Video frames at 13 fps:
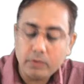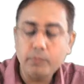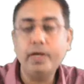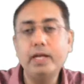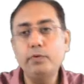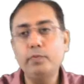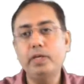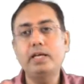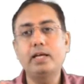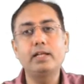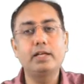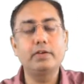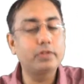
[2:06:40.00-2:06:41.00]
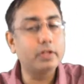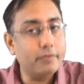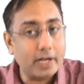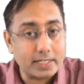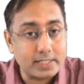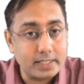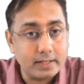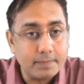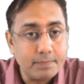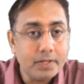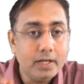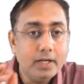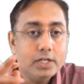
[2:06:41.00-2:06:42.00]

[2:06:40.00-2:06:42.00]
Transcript: till when we can give the vaccine.